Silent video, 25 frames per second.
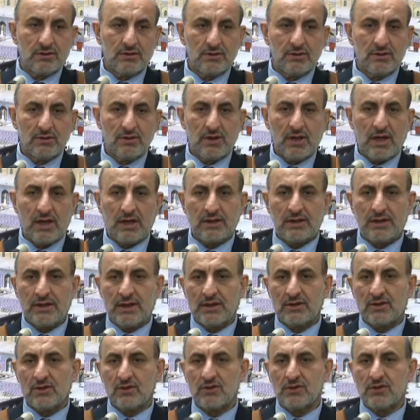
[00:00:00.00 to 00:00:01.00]
and
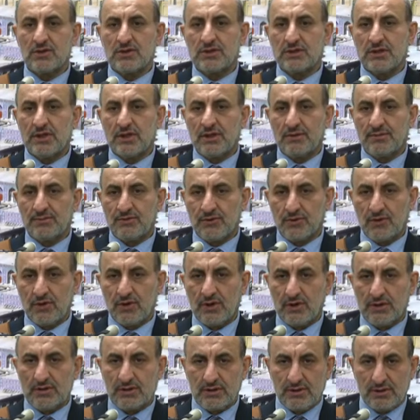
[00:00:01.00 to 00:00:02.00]
that cause
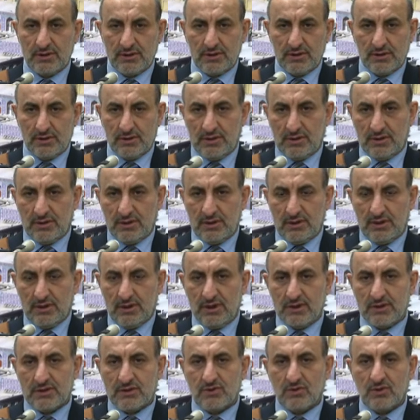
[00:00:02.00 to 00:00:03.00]
brought
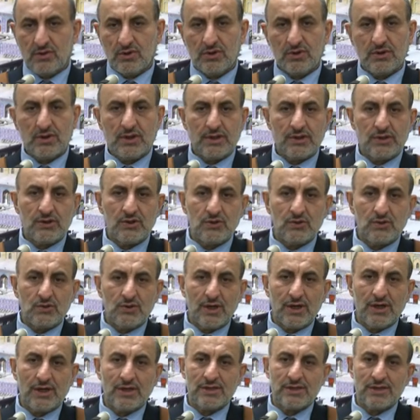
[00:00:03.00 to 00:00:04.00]
this world into
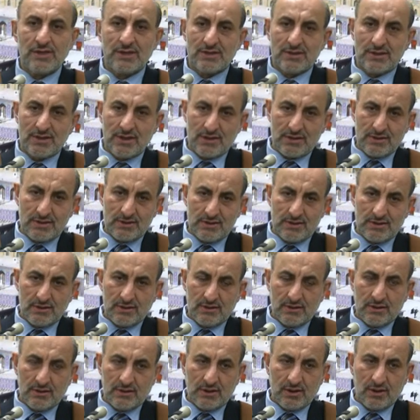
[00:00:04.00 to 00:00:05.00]
existence.
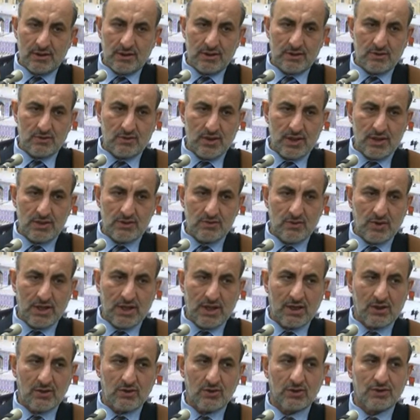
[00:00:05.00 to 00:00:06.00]
Otherwise we
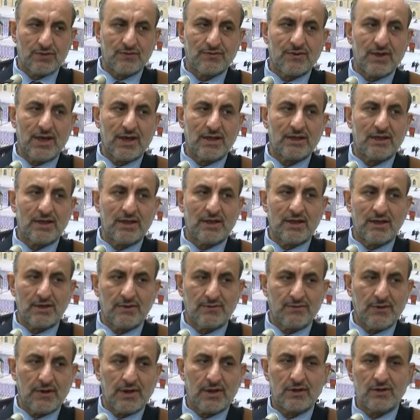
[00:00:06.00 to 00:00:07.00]
cannot find an
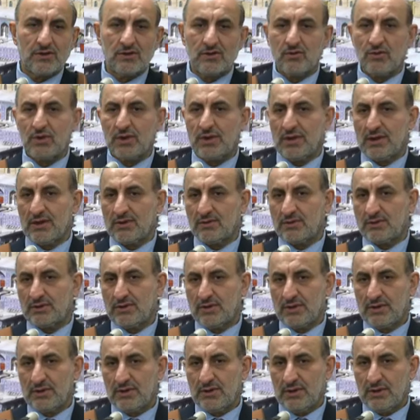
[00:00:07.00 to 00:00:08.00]
effect without
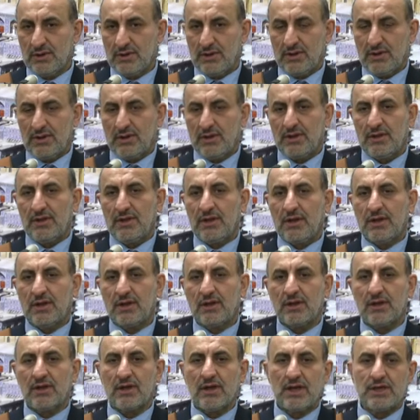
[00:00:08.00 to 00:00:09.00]
there
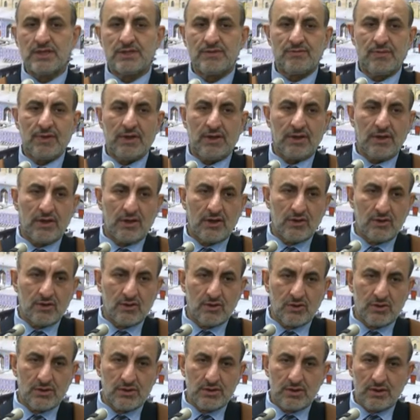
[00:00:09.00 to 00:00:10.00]
has been a
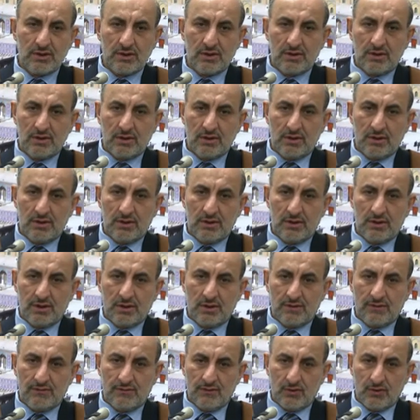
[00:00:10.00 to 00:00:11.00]
cause
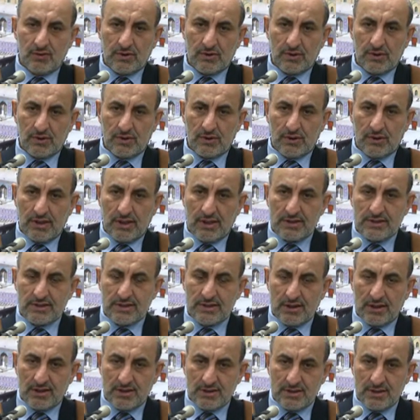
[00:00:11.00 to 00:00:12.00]
for its
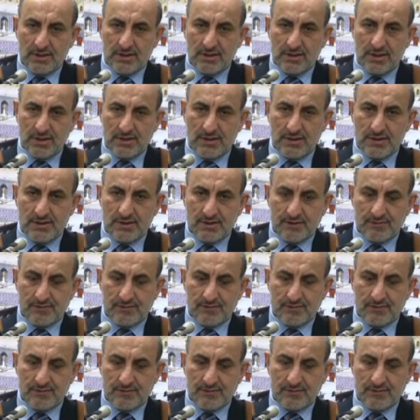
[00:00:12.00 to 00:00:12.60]
existence.